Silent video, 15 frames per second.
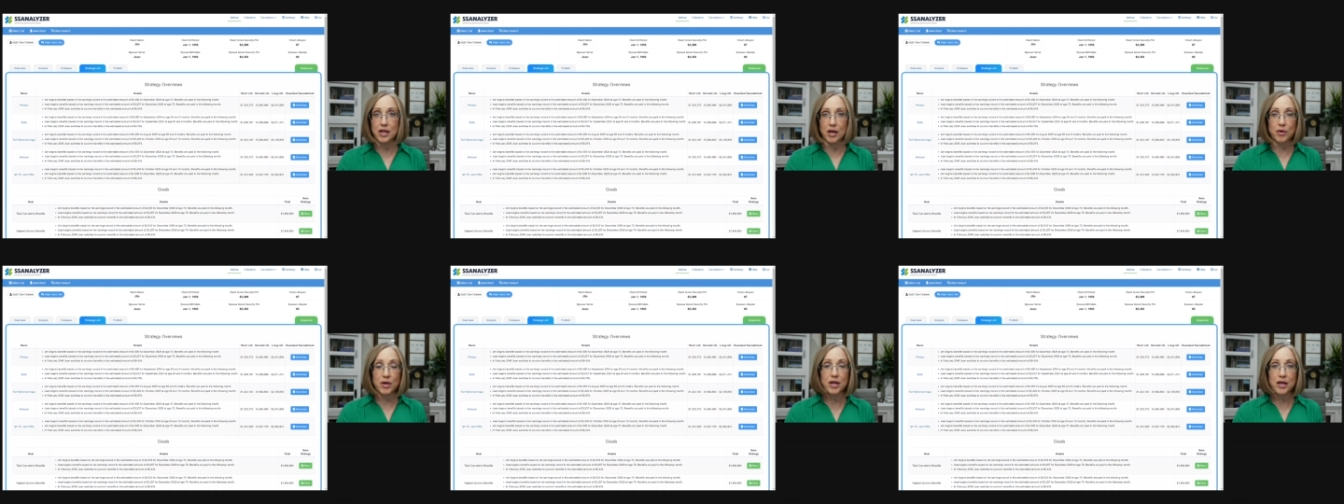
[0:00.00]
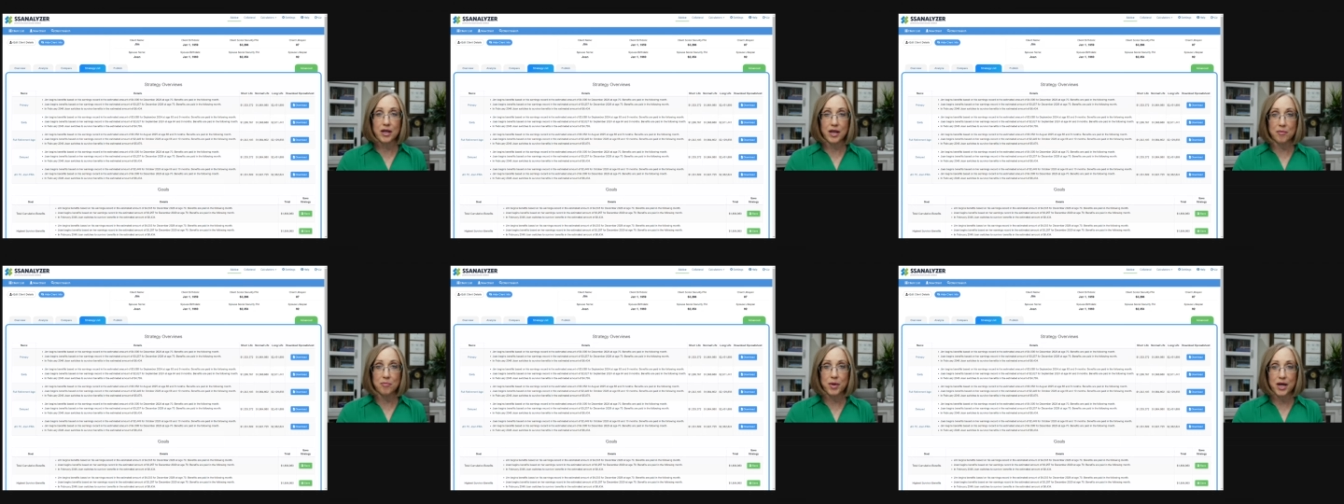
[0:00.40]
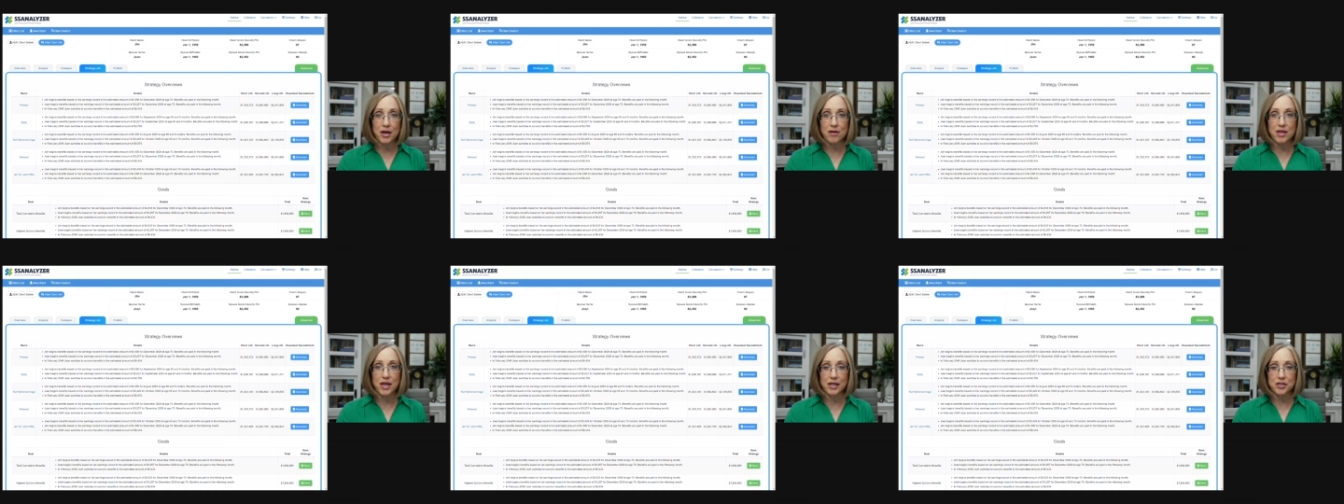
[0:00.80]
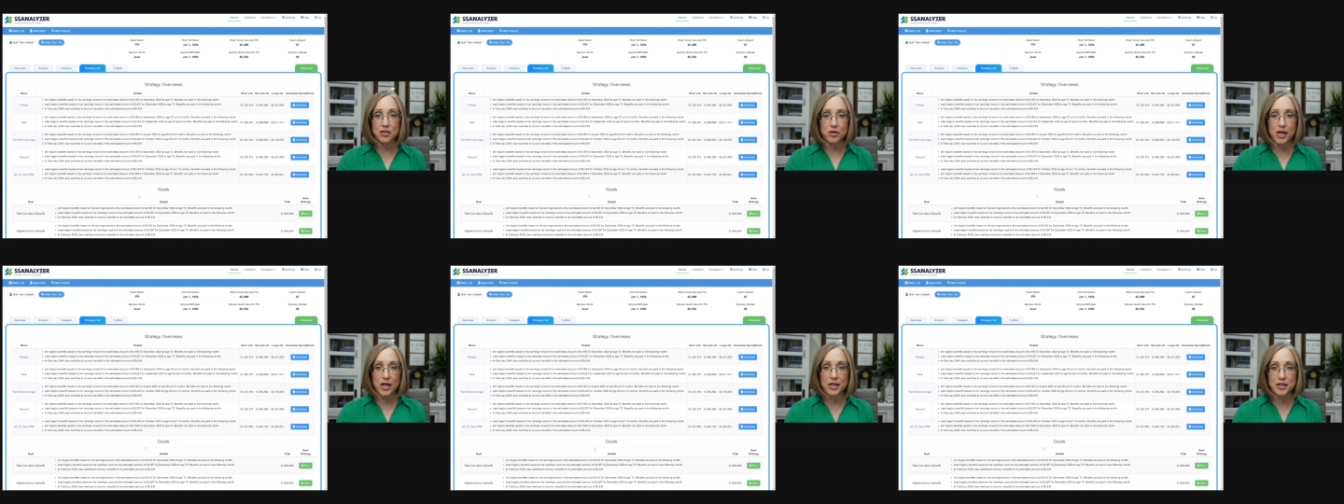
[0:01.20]
And we're going to compare that
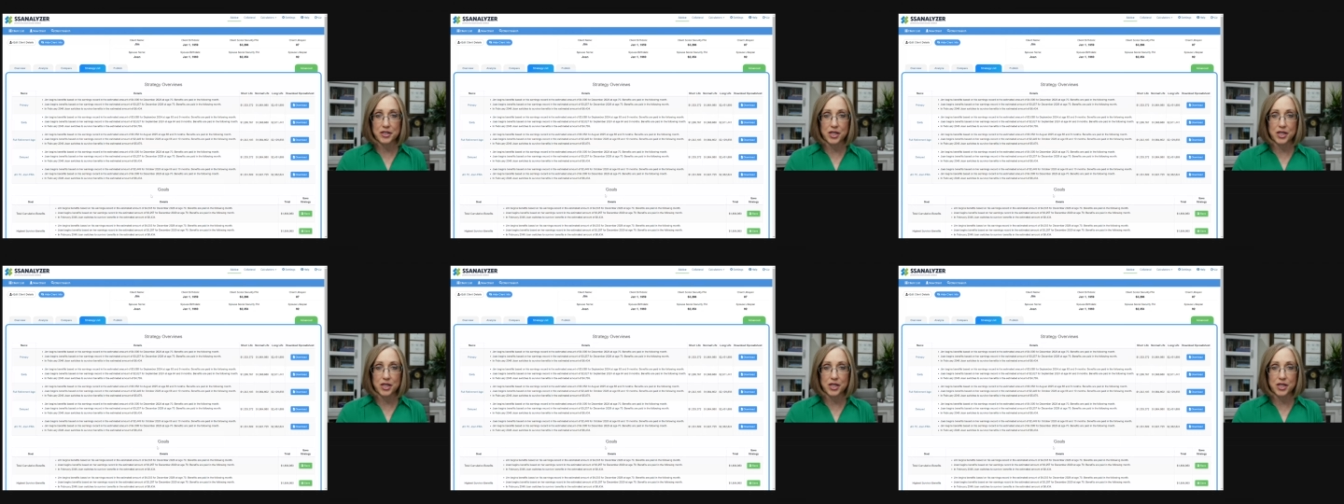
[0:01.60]
strategy